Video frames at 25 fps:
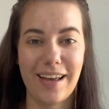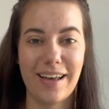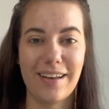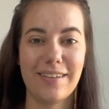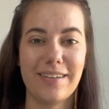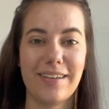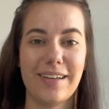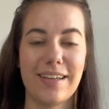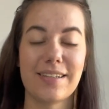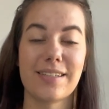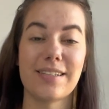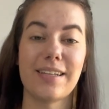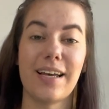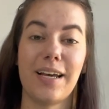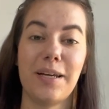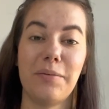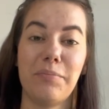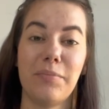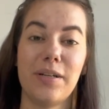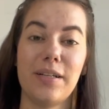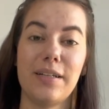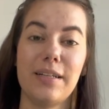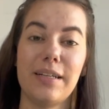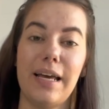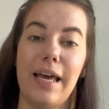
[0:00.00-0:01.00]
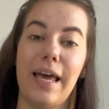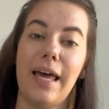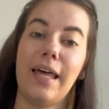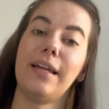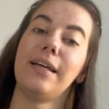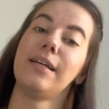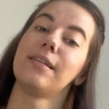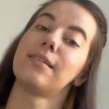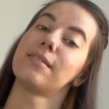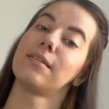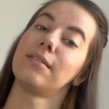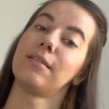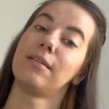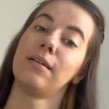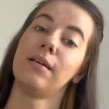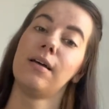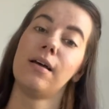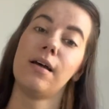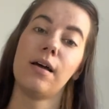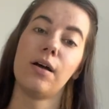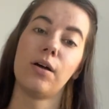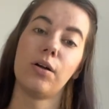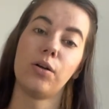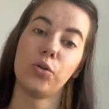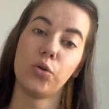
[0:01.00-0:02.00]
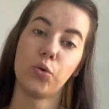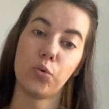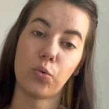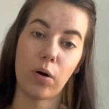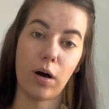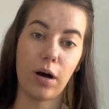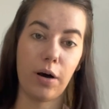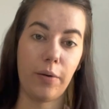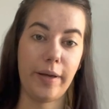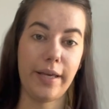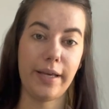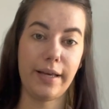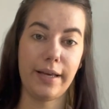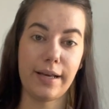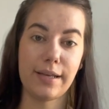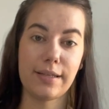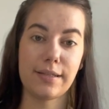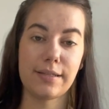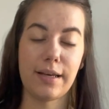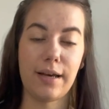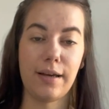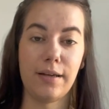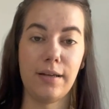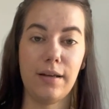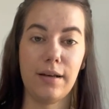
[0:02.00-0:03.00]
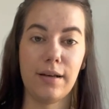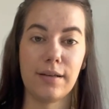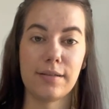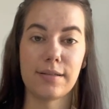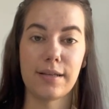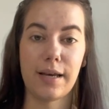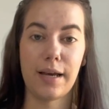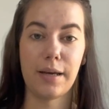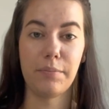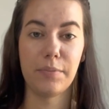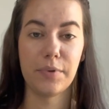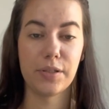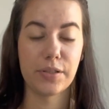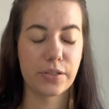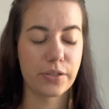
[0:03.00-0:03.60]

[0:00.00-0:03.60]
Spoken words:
assignment, and it's a drawing assignment.